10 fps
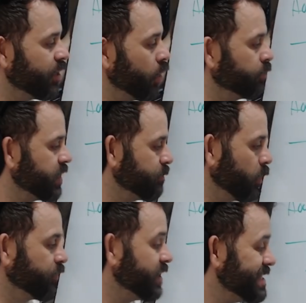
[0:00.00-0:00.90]
Home
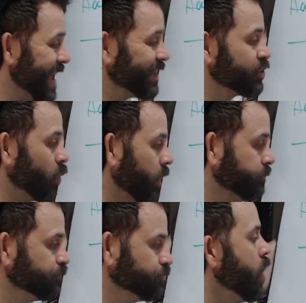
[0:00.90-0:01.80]
Depot. The next
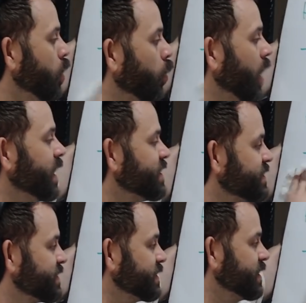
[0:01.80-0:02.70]
one
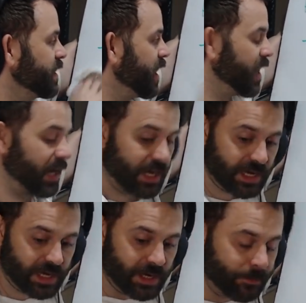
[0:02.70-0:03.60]
was
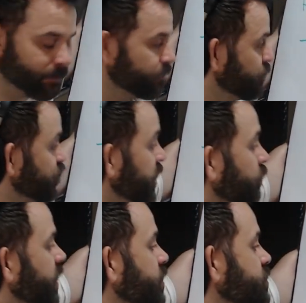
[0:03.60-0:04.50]
um,
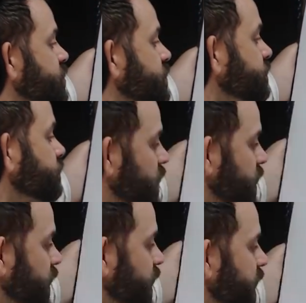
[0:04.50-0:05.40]
generators
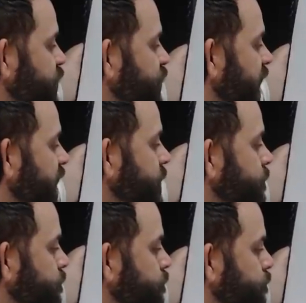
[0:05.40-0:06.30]
and HVAC.
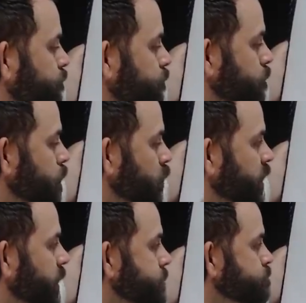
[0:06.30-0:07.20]

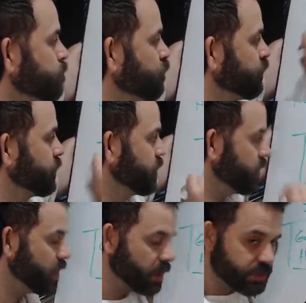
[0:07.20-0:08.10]
Okay.
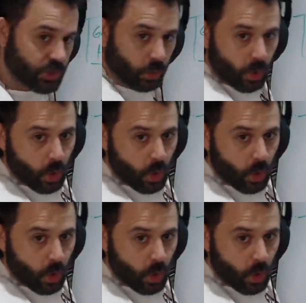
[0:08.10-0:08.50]
So